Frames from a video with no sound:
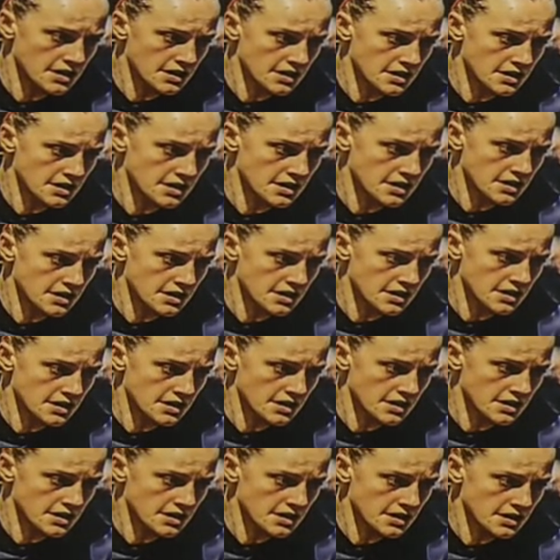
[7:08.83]

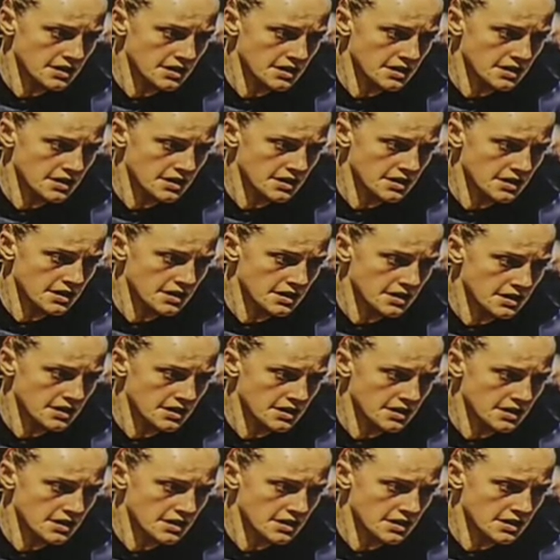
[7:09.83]

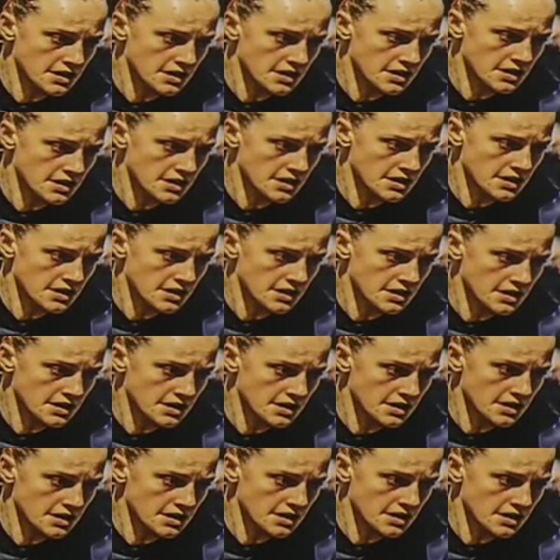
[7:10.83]

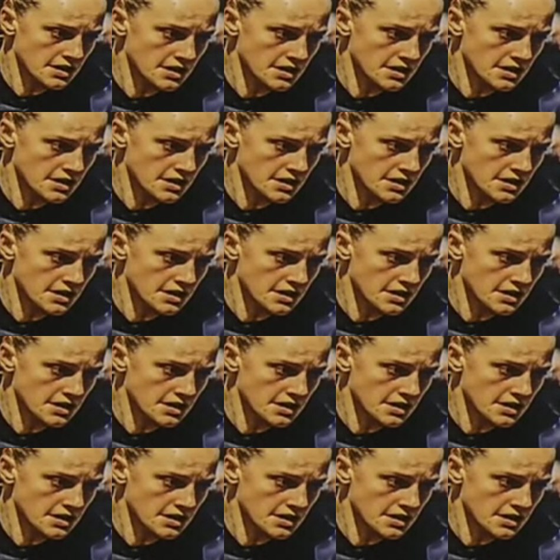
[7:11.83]
No words are spoken by the person on screen.